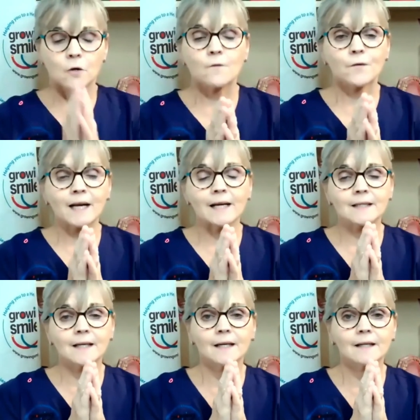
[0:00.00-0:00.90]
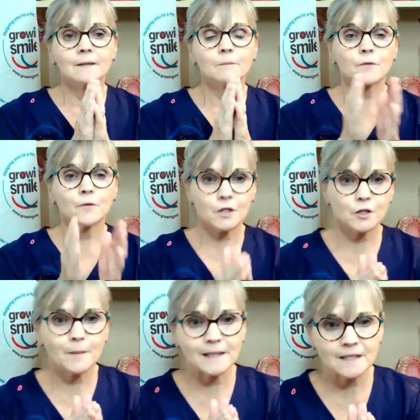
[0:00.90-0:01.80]
Don't forget, before you go
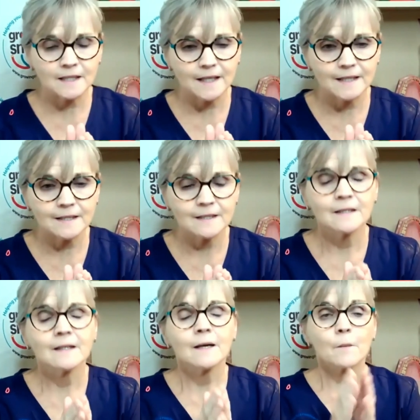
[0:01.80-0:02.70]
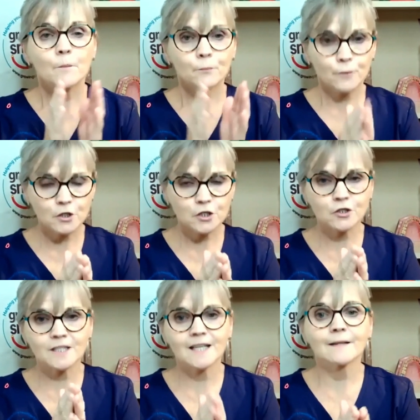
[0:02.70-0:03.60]
to bed tonight, brush
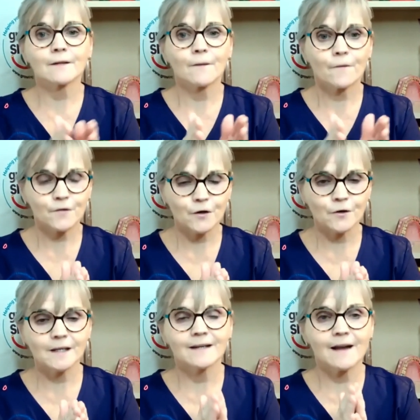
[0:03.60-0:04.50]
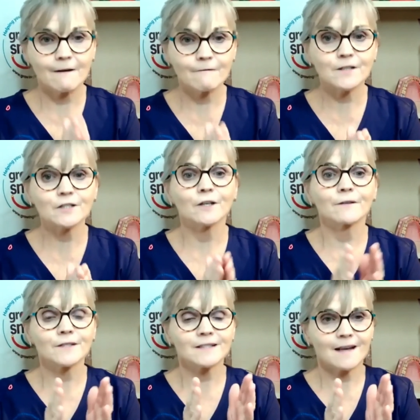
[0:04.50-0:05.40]
your teeth thoroughly, every
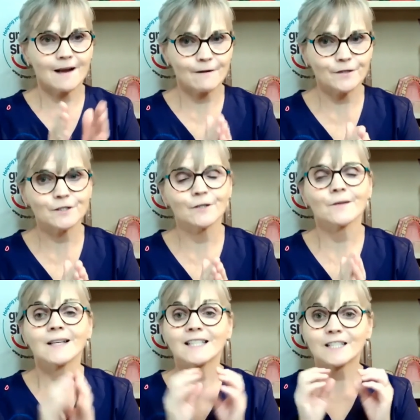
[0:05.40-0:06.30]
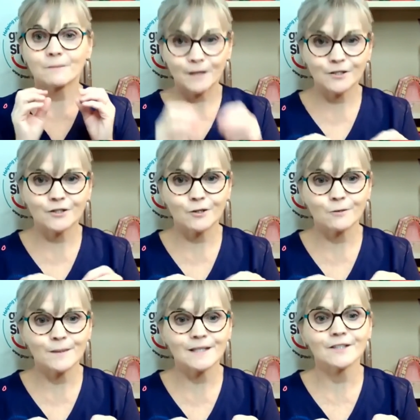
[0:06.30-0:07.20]
surface, every tooth. Spit your
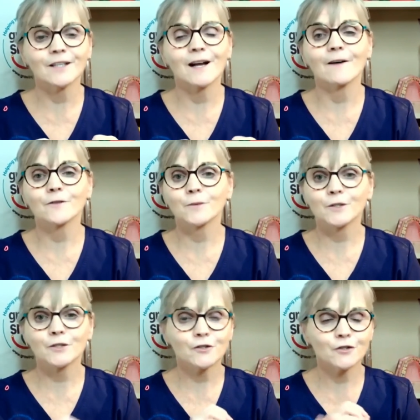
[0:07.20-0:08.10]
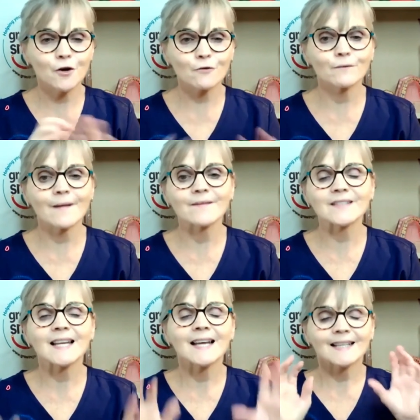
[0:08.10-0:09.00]
toothpaste out afterwards. Do not rinse,
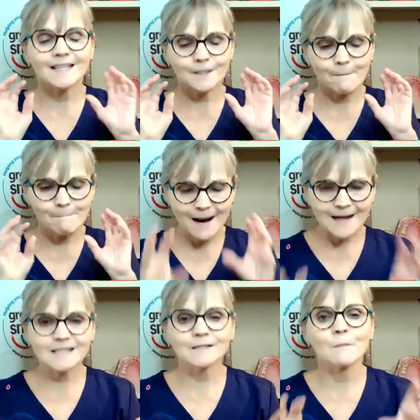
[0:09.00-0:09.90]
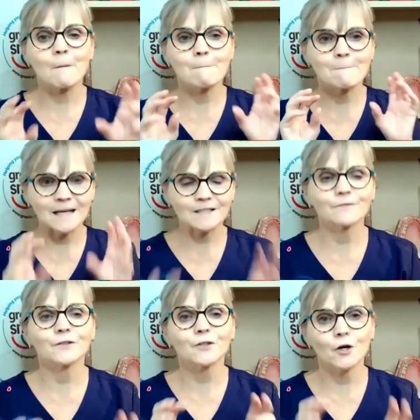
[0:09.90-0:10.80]
the maximum
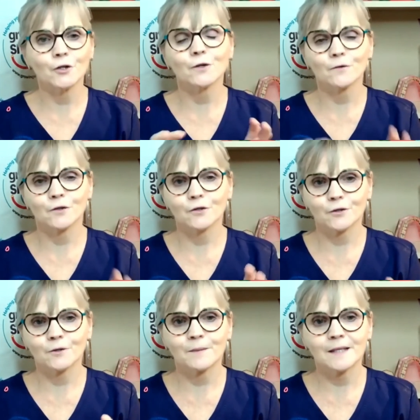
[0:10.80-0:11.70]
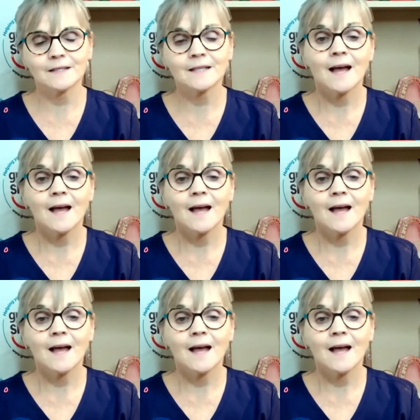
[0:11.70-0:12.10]
benefit out of your toothpaste.